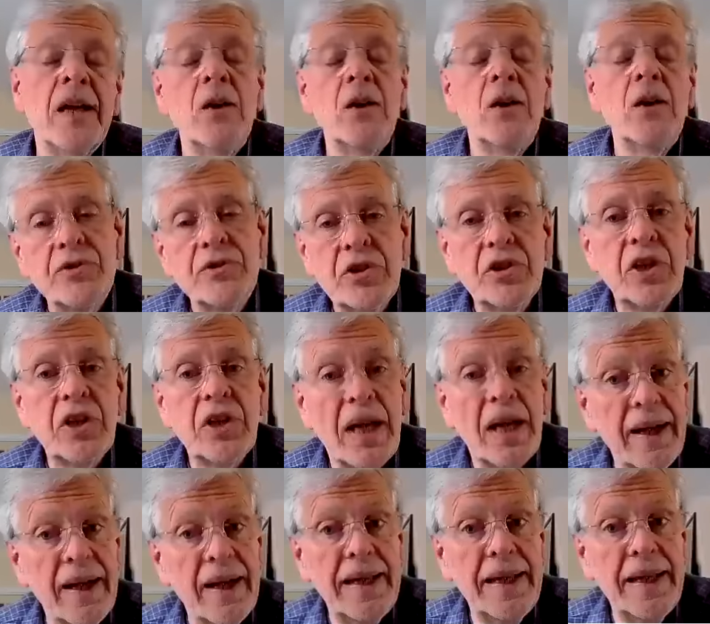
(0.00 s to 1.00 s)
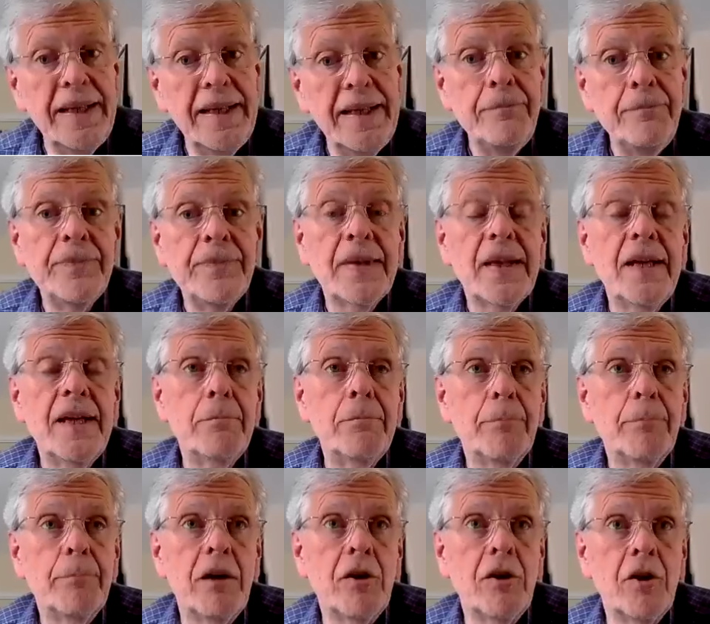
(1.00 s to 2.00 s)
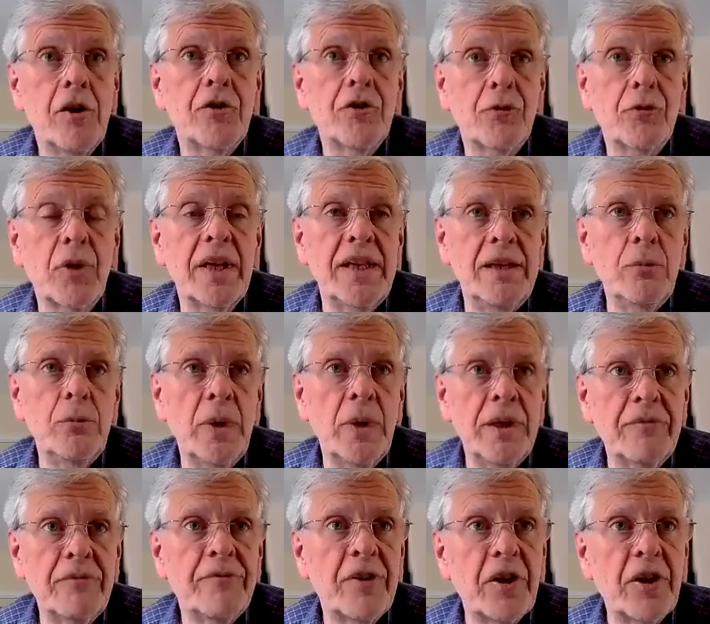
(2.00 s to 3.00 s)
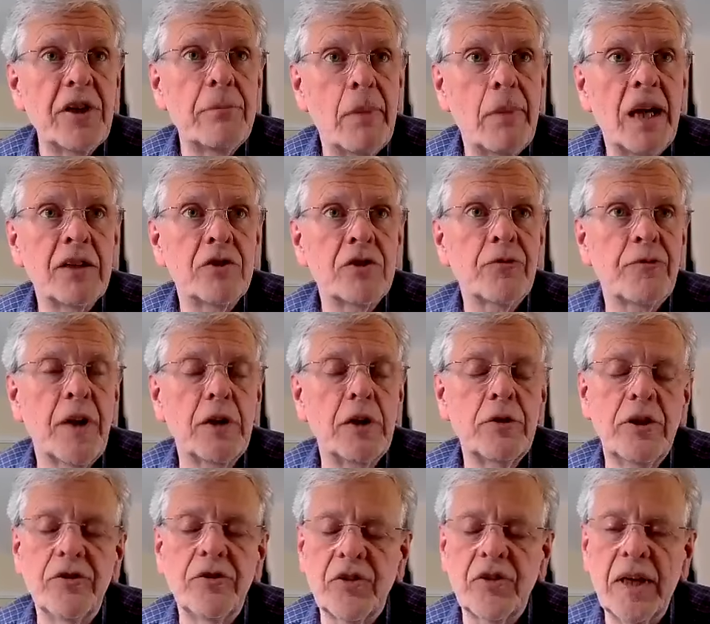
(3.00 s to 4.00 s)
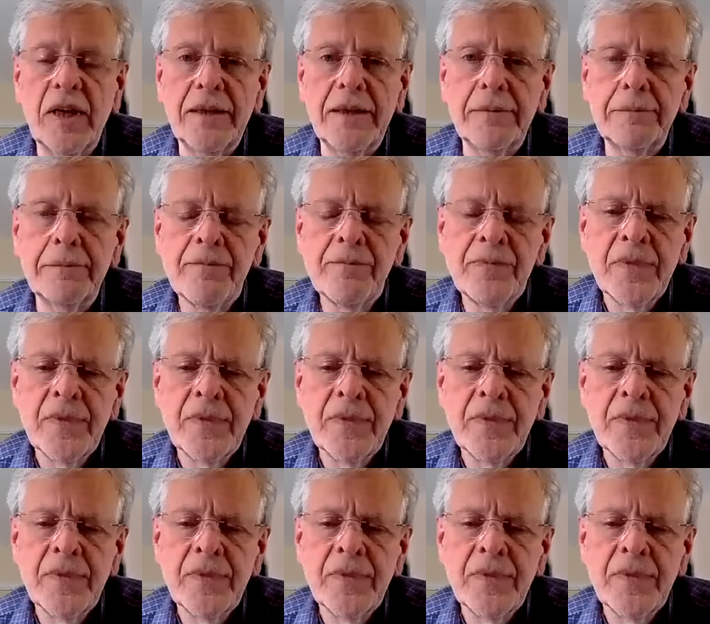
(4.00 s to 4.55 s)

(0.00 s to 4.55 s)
Well, today, in part 3, we're very much focusing